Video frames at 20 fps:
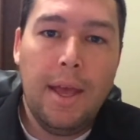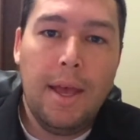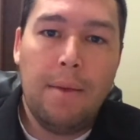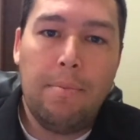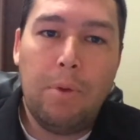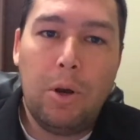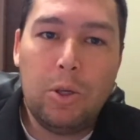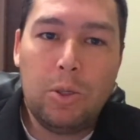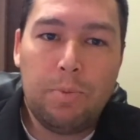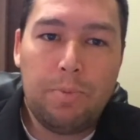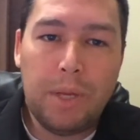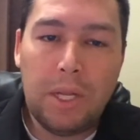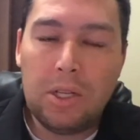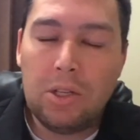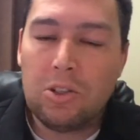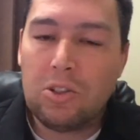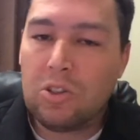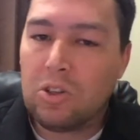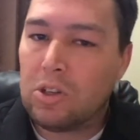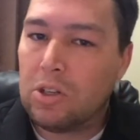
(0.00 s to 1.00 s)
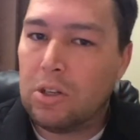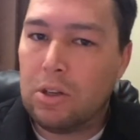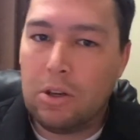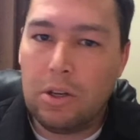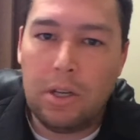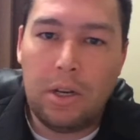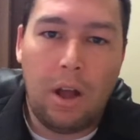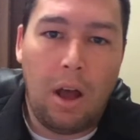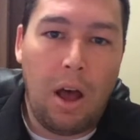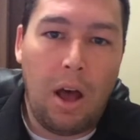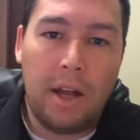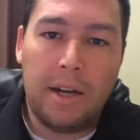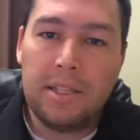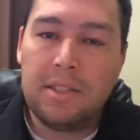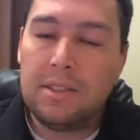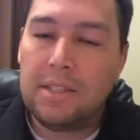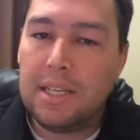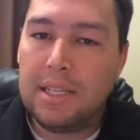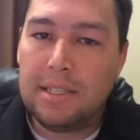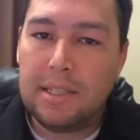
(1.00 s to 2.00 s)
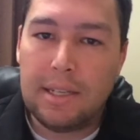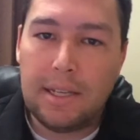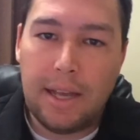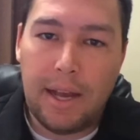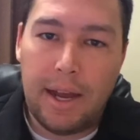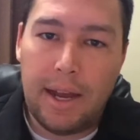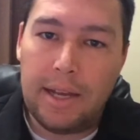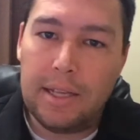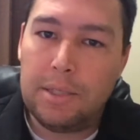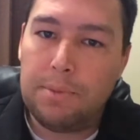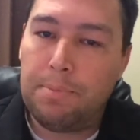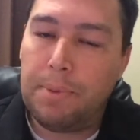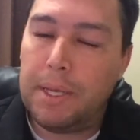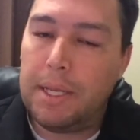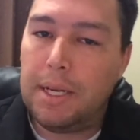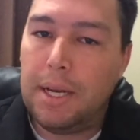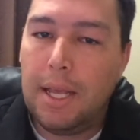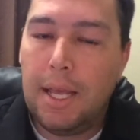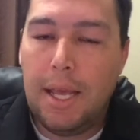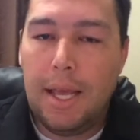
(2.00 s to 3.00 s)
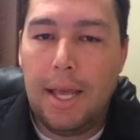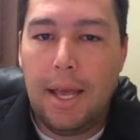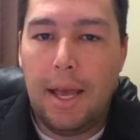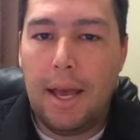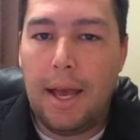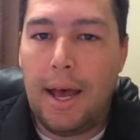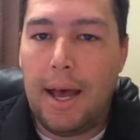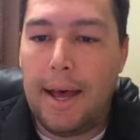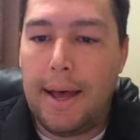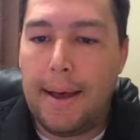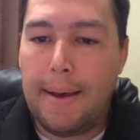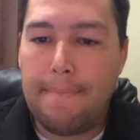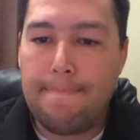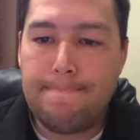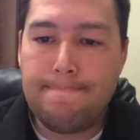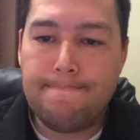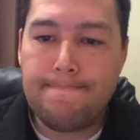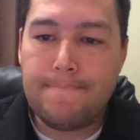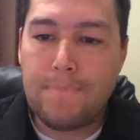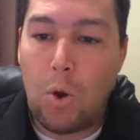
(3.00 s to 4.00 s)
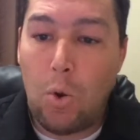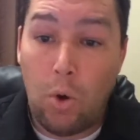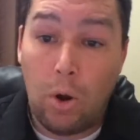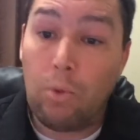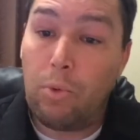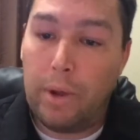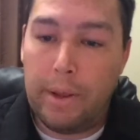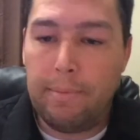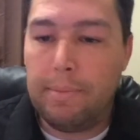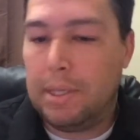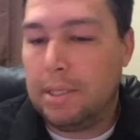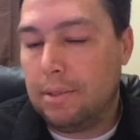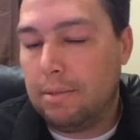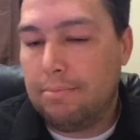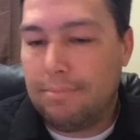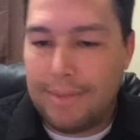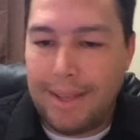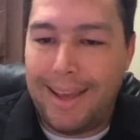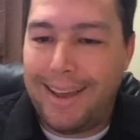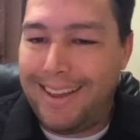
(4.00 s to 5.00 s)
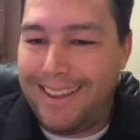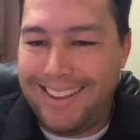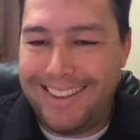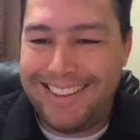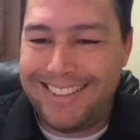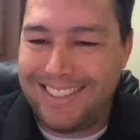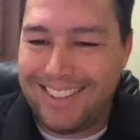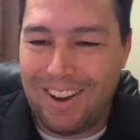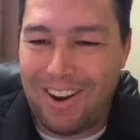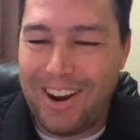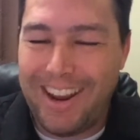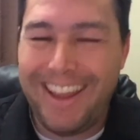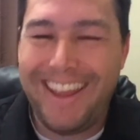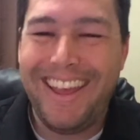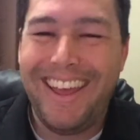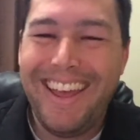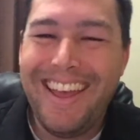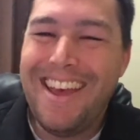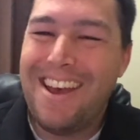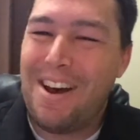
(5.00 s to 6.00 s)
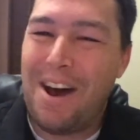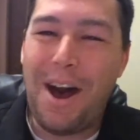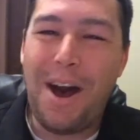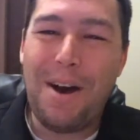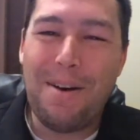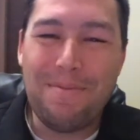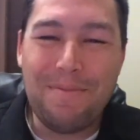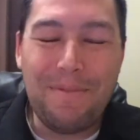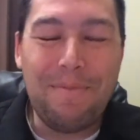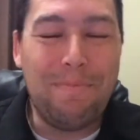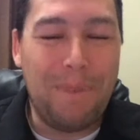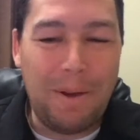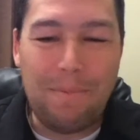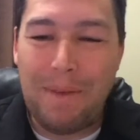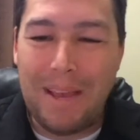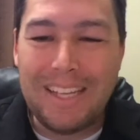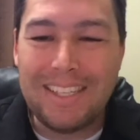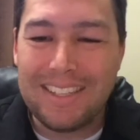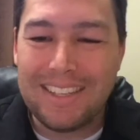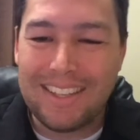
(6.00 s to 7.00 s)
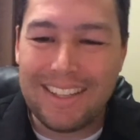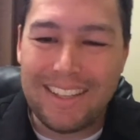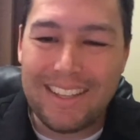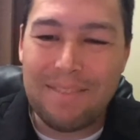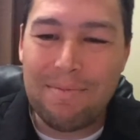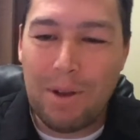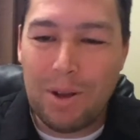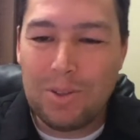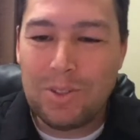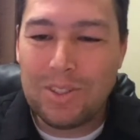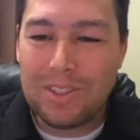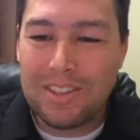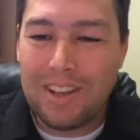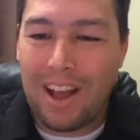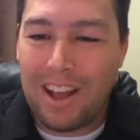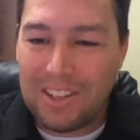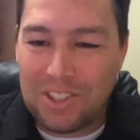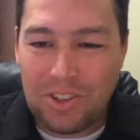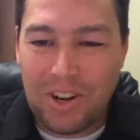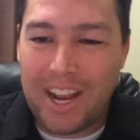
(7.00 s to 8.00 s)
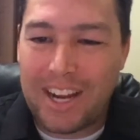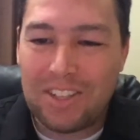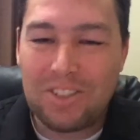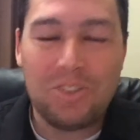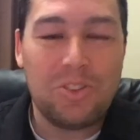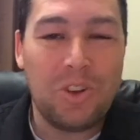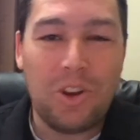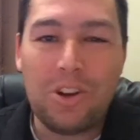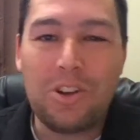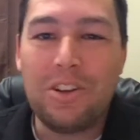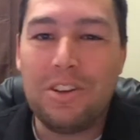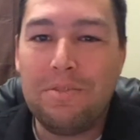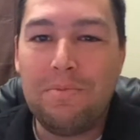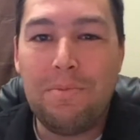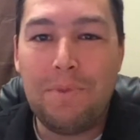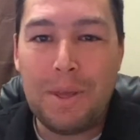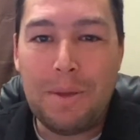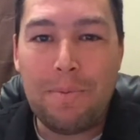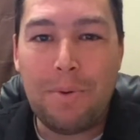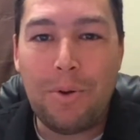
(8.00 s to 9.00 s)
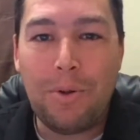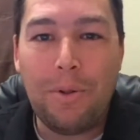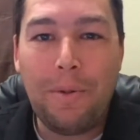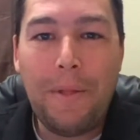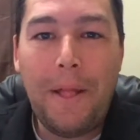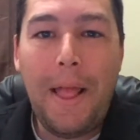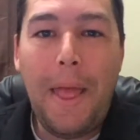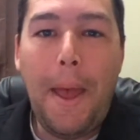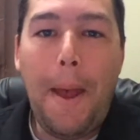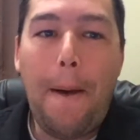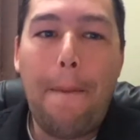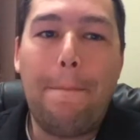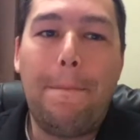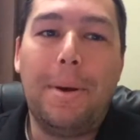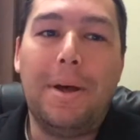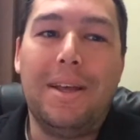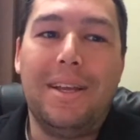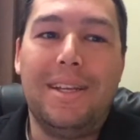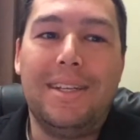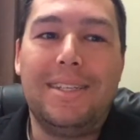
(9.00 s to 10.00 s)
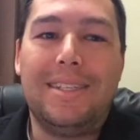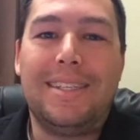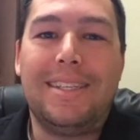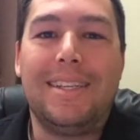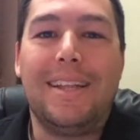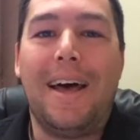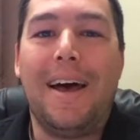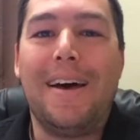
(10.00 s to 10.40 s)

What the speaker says: Most builders are good, honest, decent guys, but or women. Sorry, but basically most contractors are good people, but